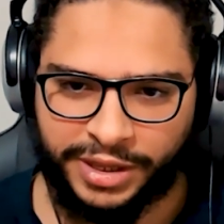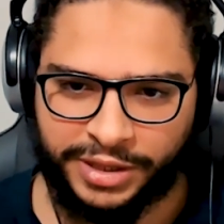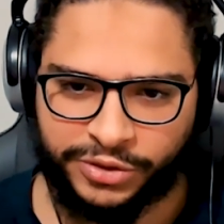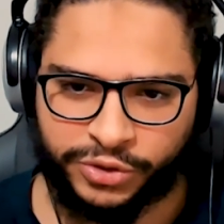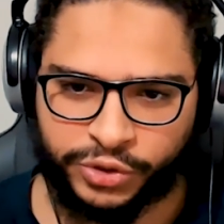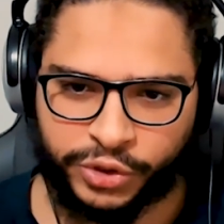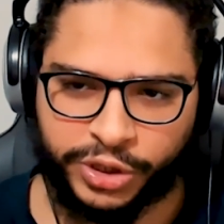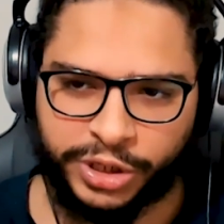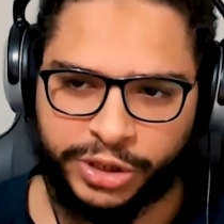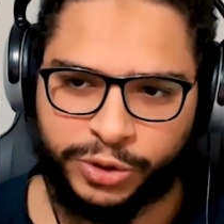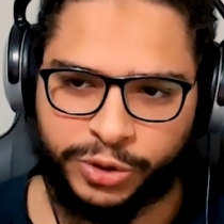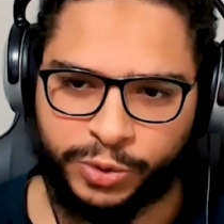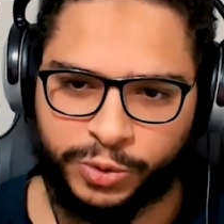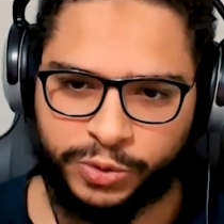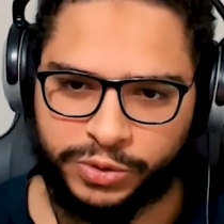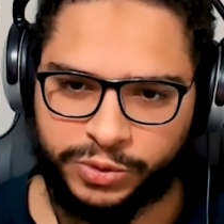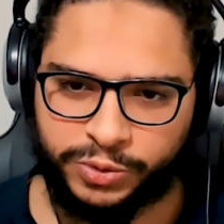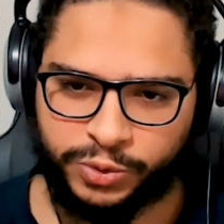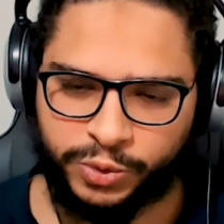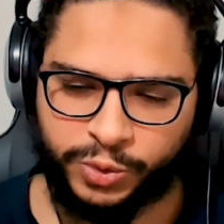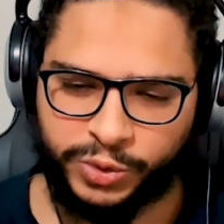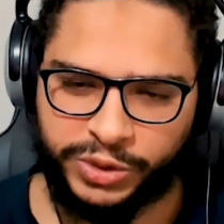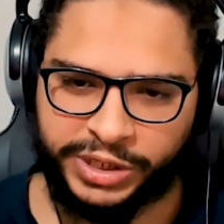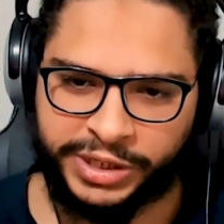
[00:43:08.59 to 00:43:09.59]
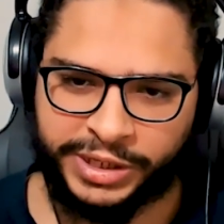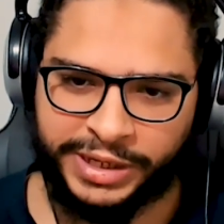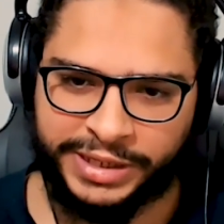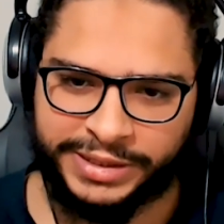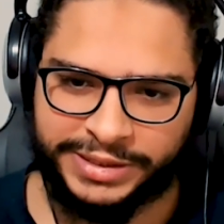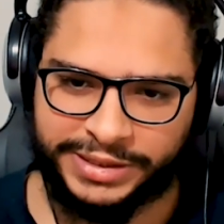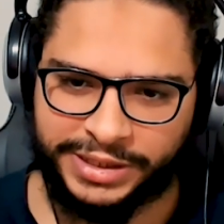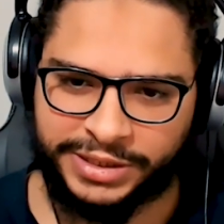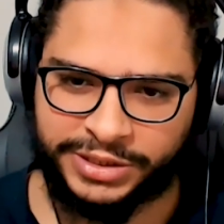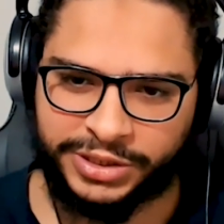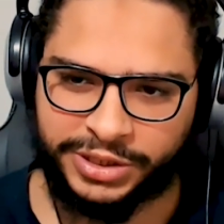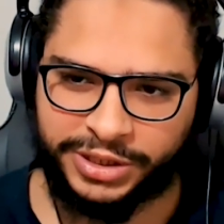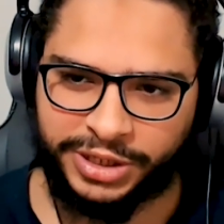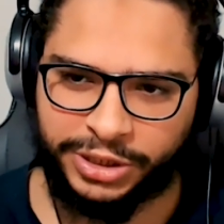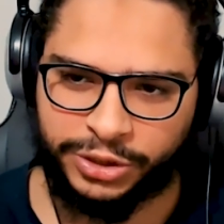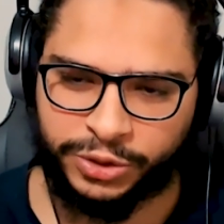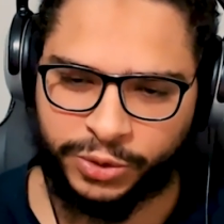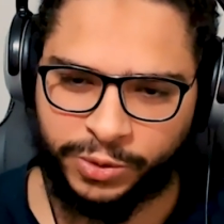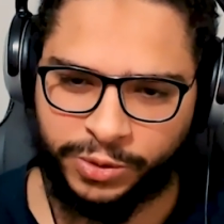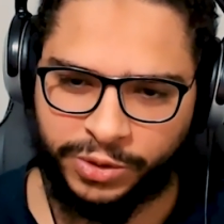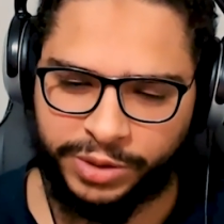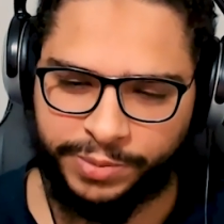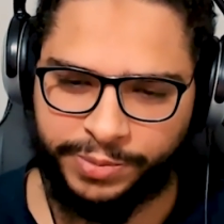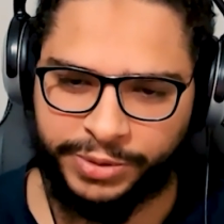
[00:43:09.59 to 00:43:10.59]
Try to decrease this
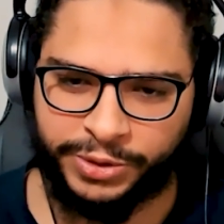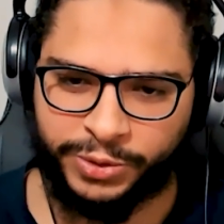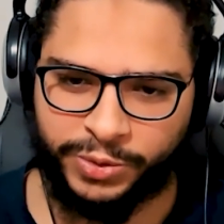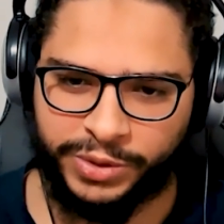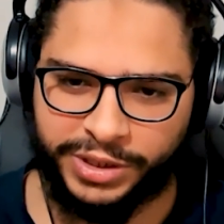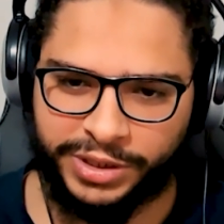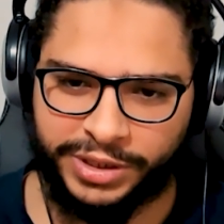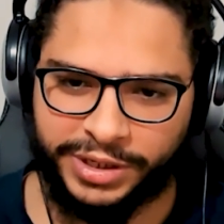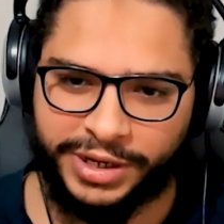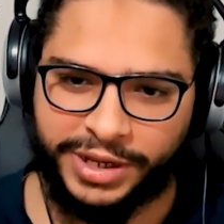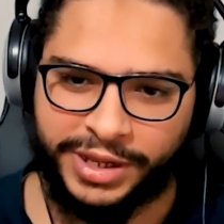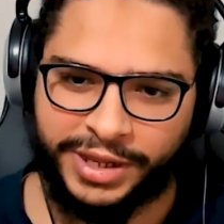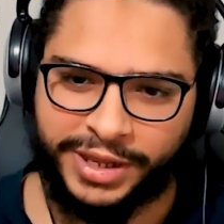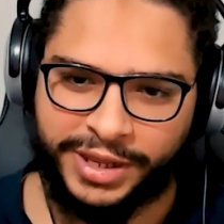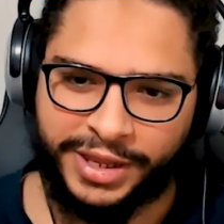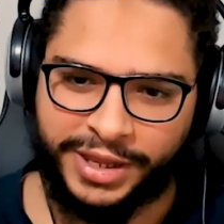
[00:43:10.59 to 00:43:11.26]
threshold between